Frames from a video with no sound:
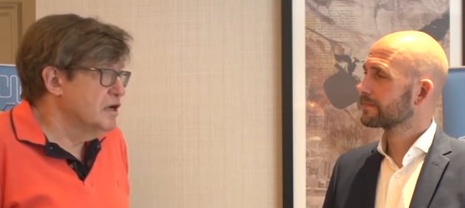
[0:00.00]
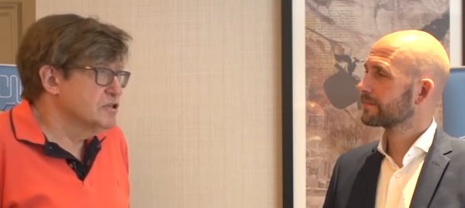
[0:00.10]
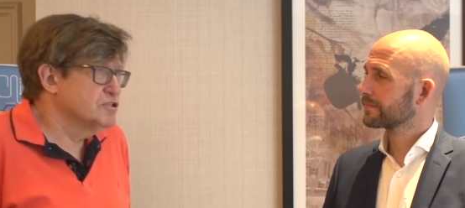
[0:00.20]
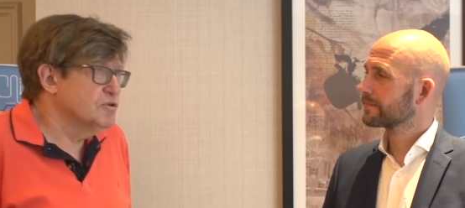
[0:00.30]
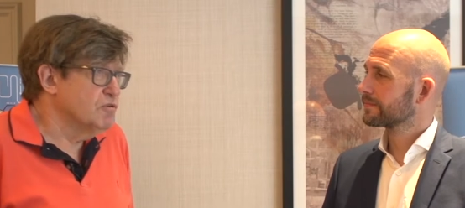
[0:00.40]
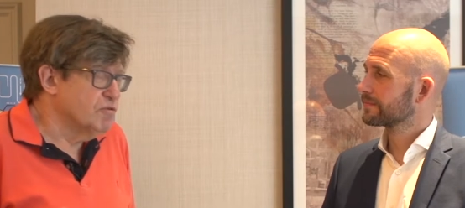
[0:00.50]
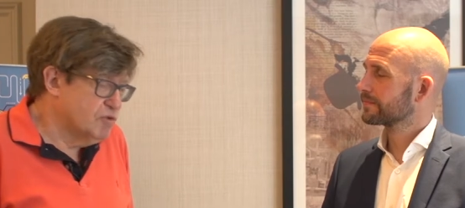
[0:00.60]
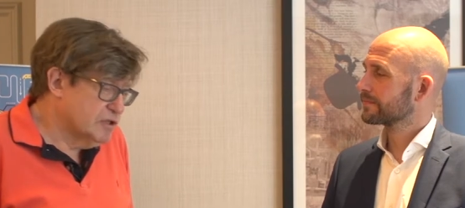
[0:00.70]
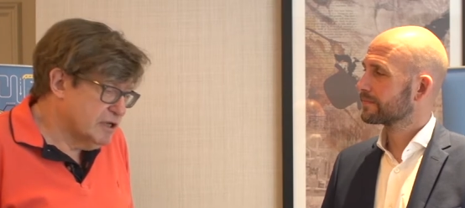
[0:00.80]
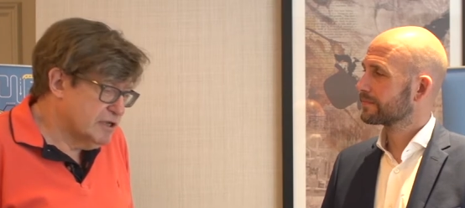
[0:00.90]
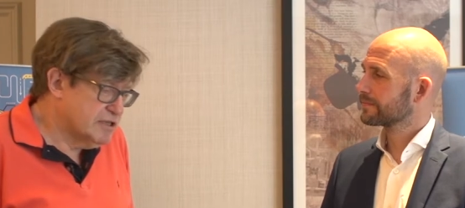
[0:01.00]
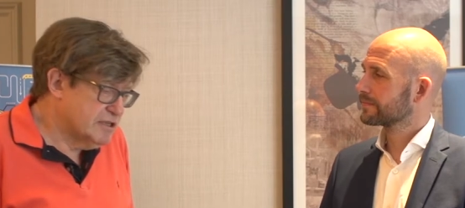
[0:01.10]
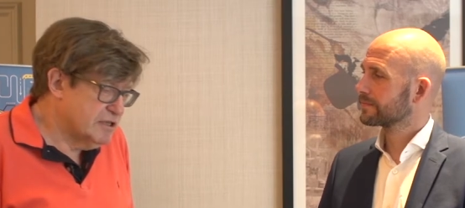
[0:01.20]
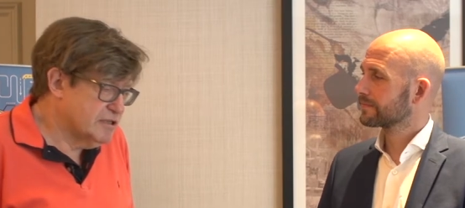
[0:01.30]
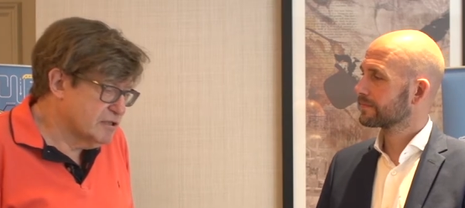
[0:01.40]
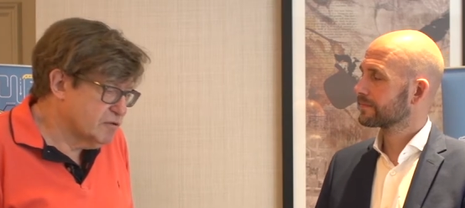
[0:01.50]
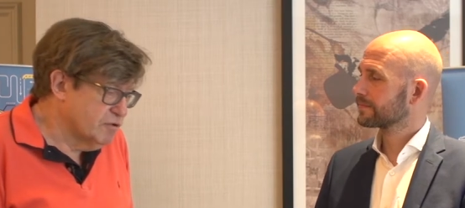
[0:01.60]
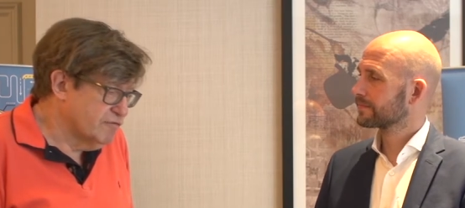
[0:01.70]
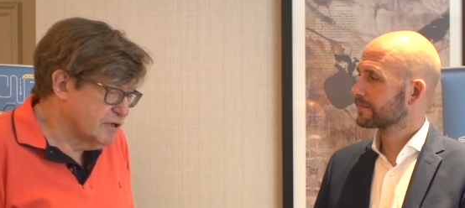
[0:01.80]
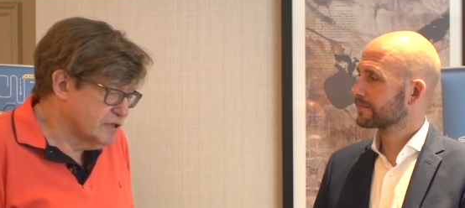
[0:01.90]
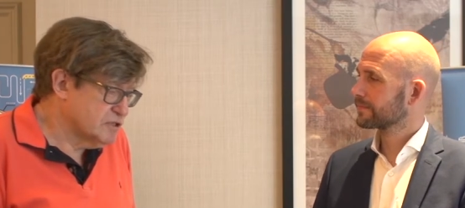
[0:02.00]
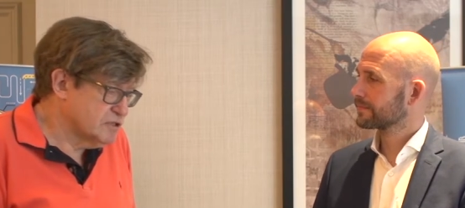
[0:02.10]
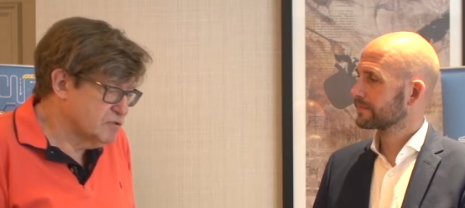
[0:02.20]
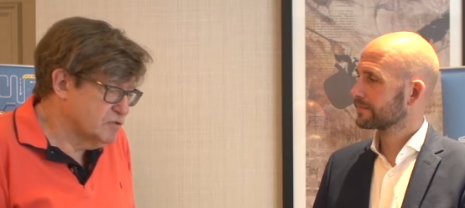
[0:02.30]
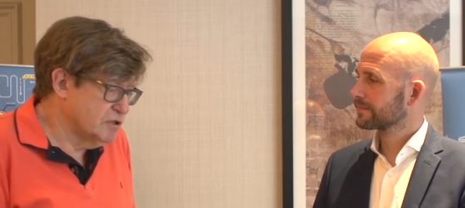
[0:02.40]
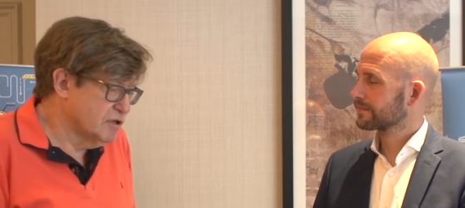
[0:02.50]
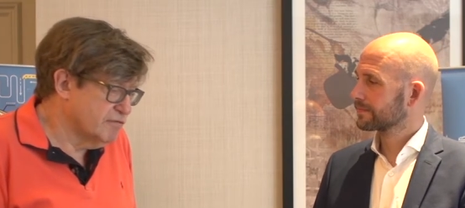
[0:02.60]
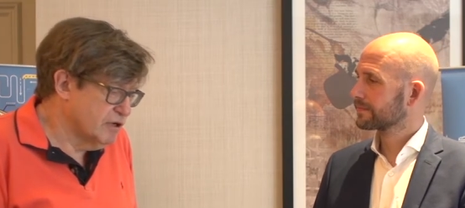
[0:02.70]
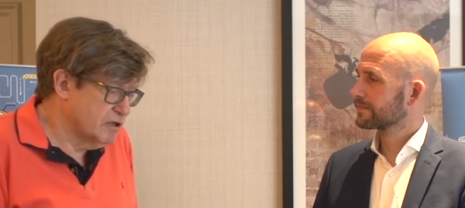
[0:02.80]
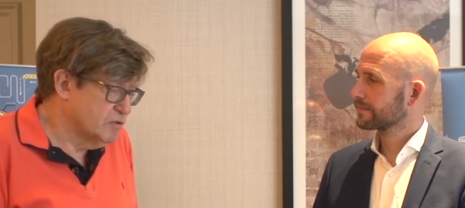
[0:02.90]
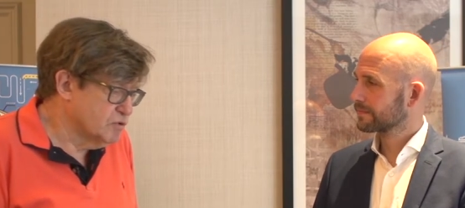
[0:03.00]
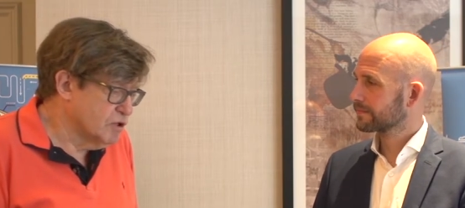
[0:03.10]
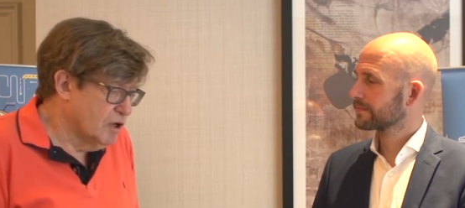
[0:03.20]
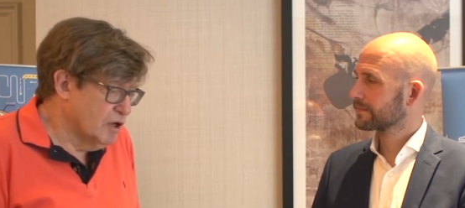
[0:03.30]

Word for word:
Speaker 1: So what I think that conference is doing very good